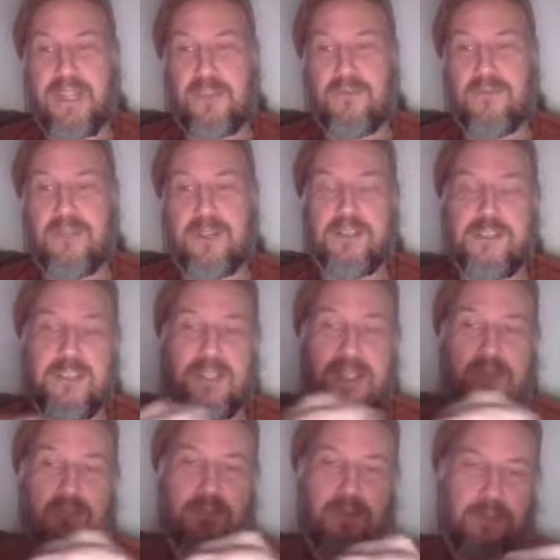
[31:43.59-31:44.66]
and function
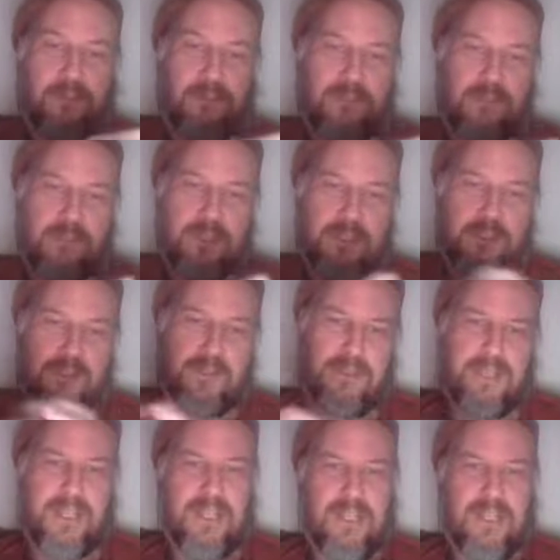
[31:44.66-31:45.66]
informs structure.